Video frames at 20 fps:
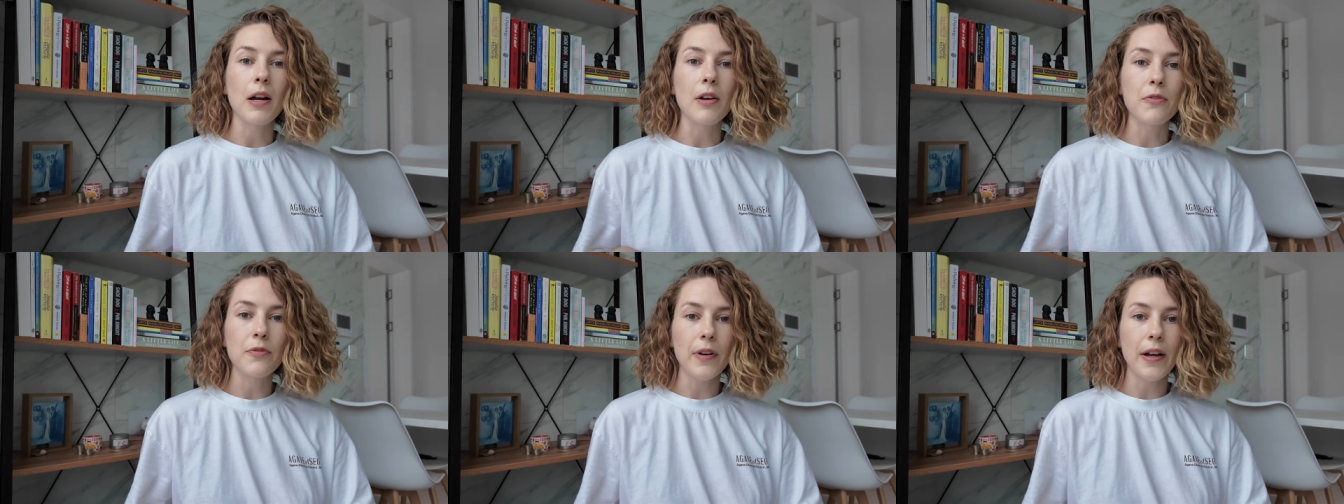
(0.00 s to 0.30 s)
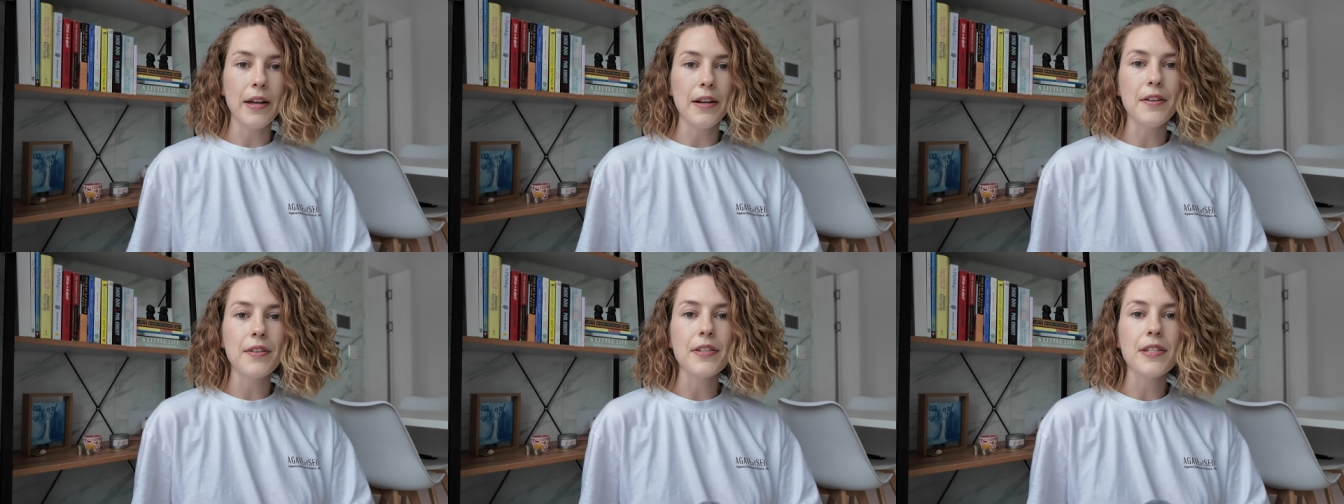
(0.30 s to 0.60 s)
My
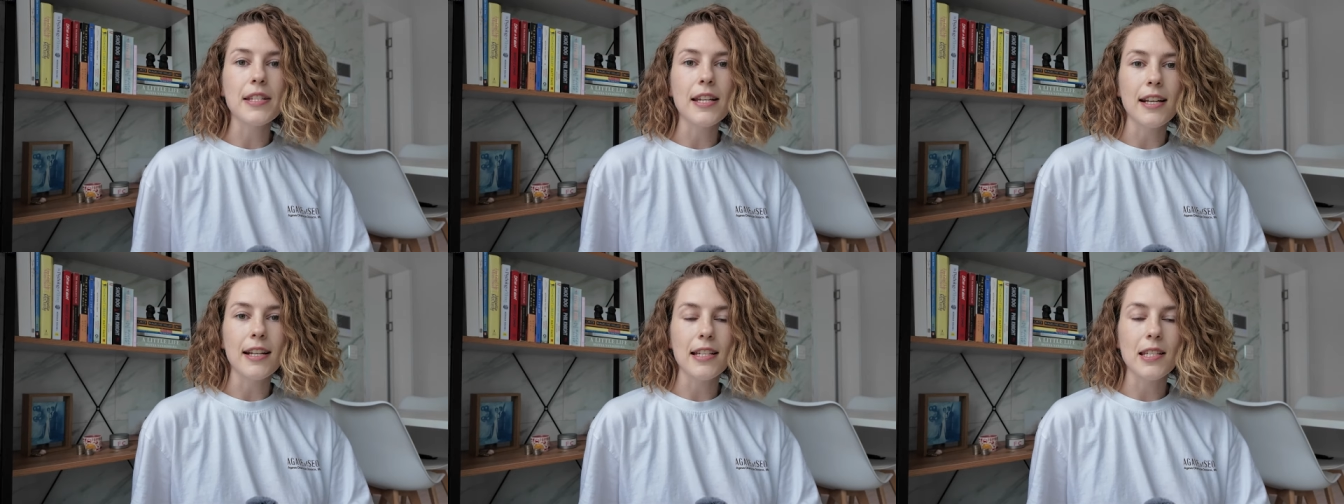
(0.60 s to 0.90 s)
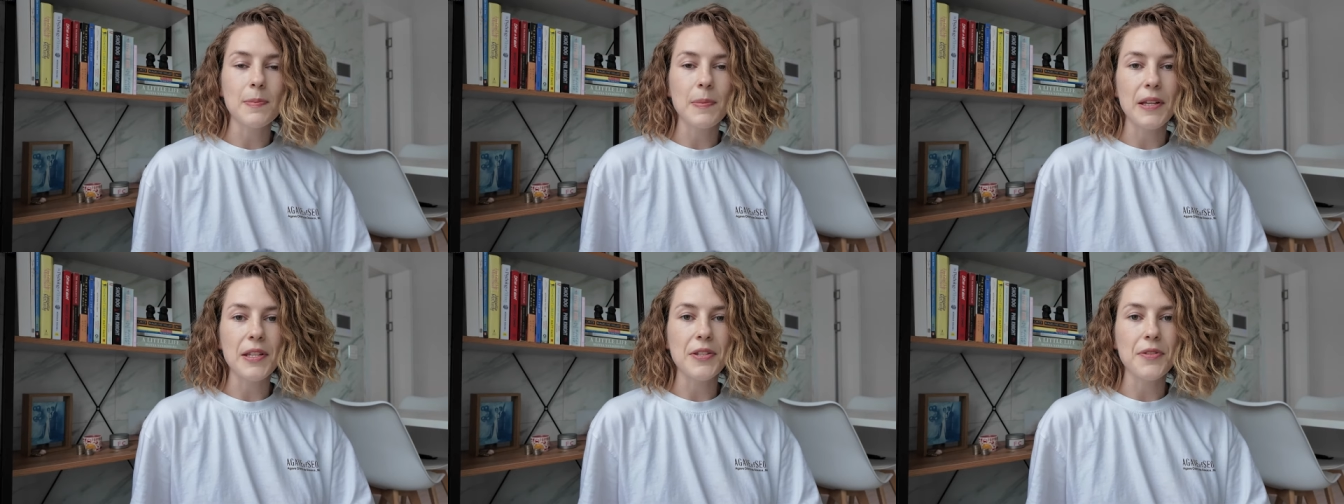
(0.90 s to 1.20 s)
final set
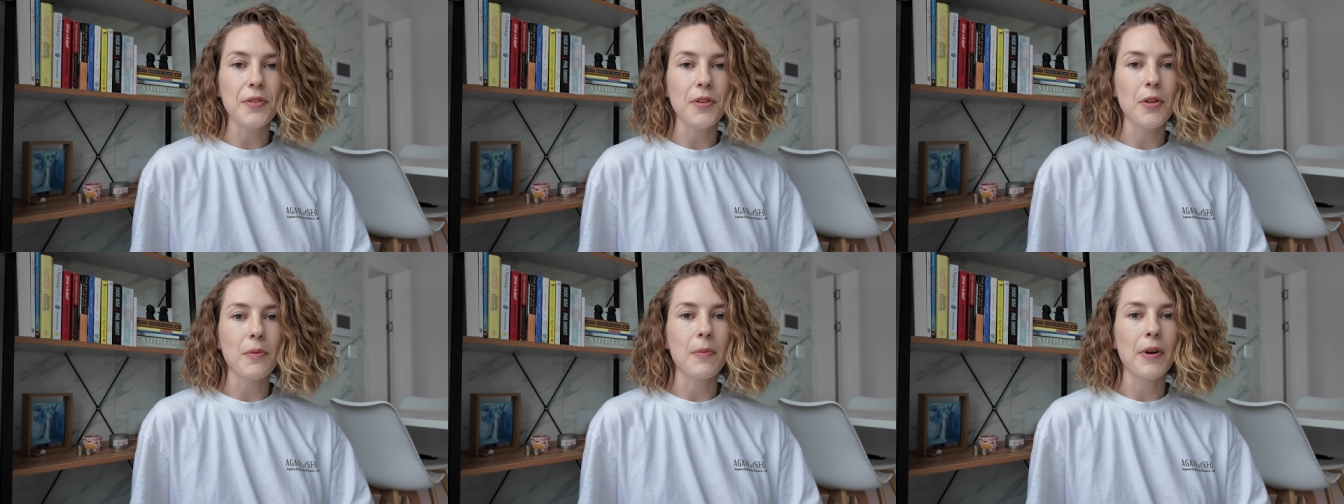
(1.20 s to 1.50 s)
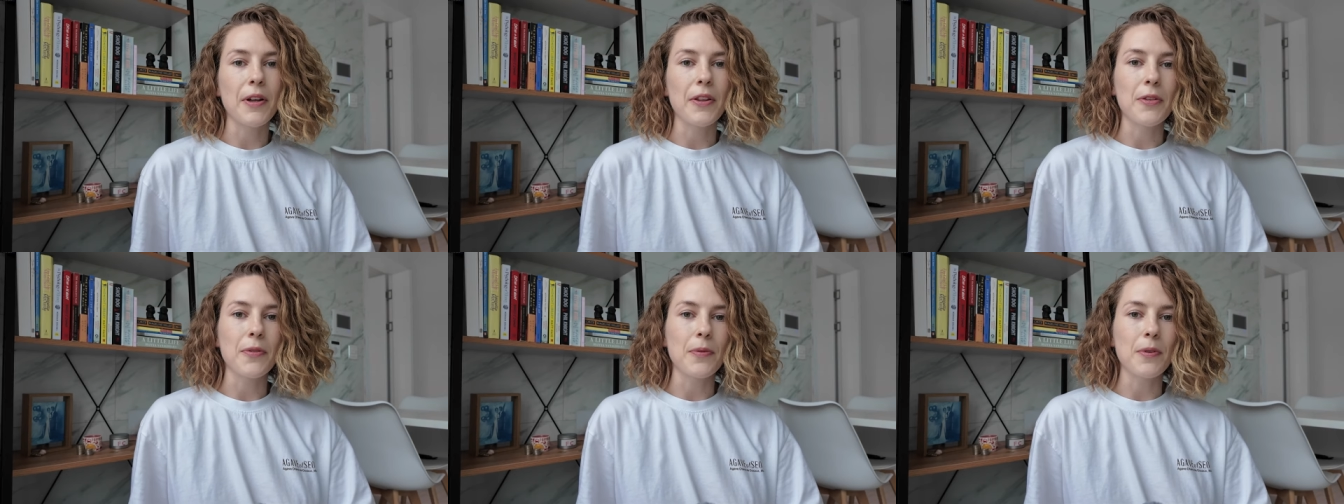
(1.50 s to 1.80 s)
expense for the
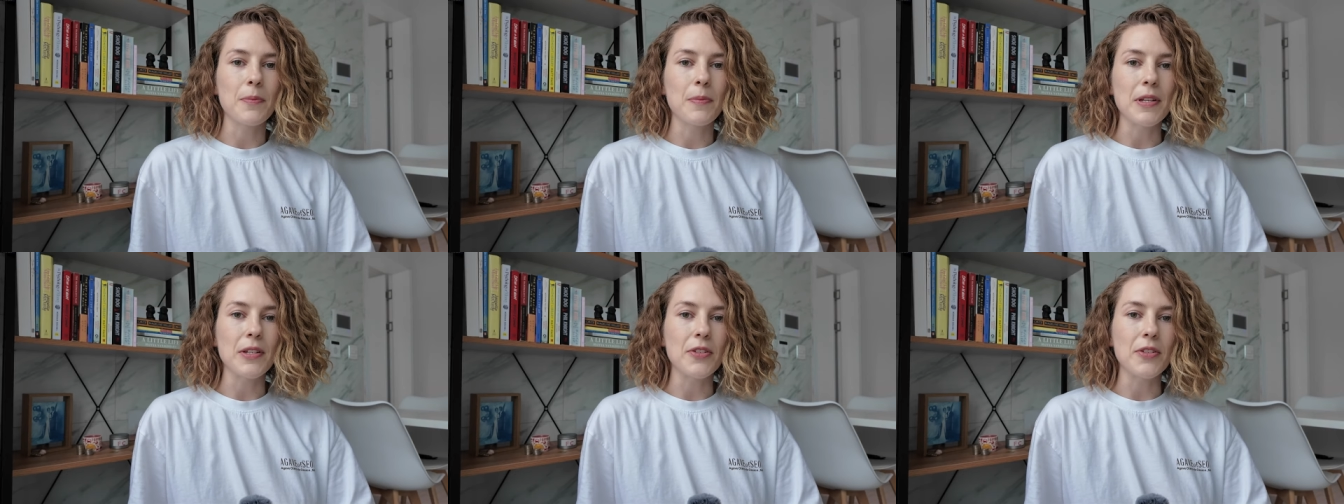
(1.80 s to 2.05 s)
month would